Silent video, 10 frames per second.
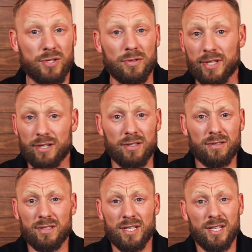Too
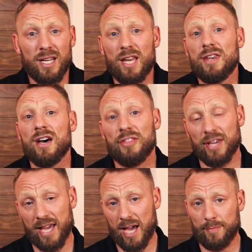little and
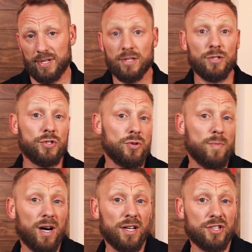nothing happens. Too
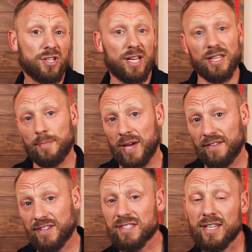much and the
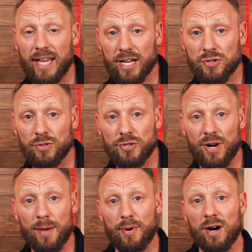benefits can actually
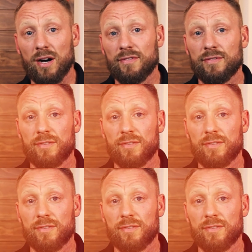drop off.